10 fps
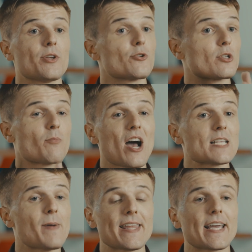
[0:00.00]
either
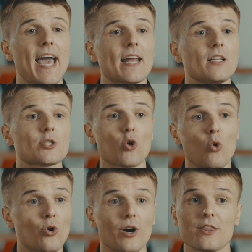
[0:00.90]
surprised by the catalyst
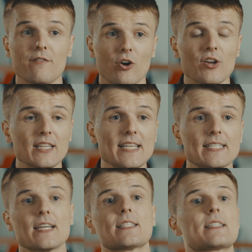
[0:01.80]
or, at the very
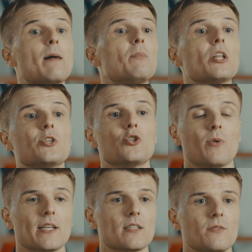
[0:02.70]
least, stumble into
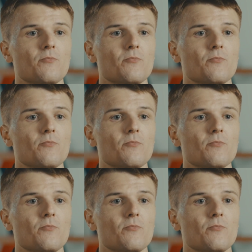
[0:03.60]
it.